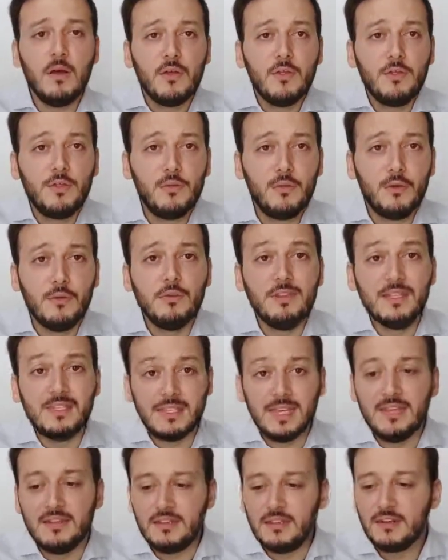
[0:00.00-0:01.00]
through
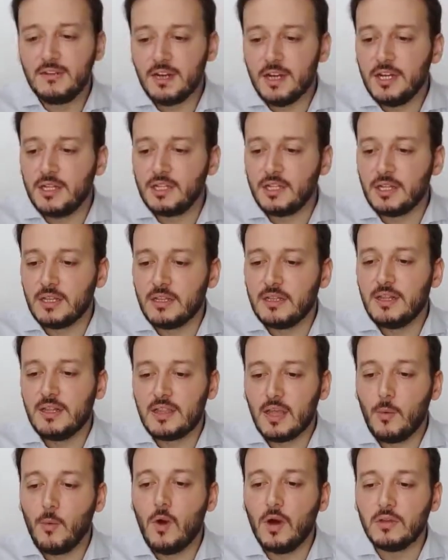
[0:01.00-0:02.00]
this integration
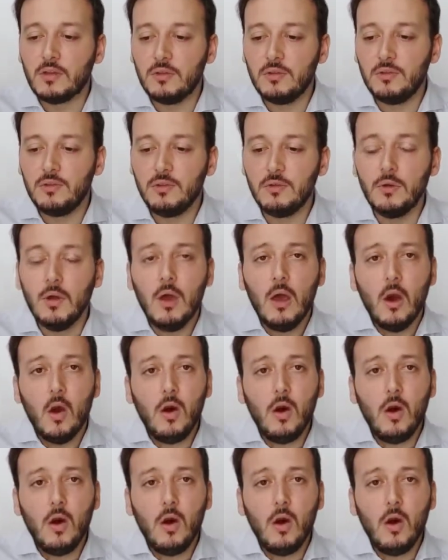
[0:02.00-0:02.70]
that I want to do?